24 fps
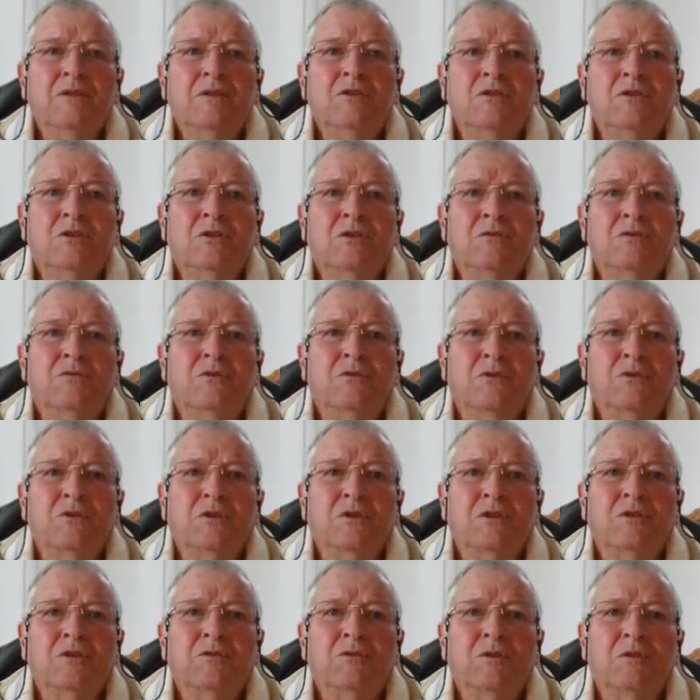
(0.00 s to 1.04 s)
John
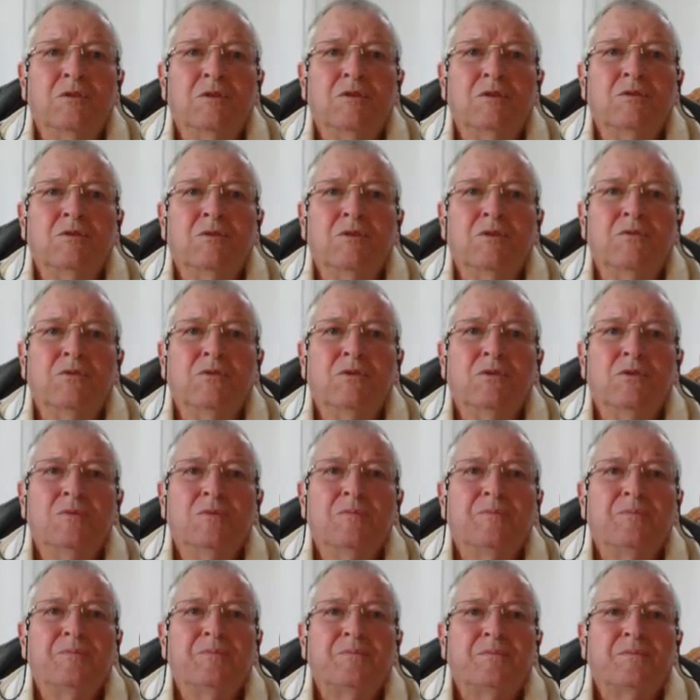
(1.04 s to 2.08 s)
14, 21, 24.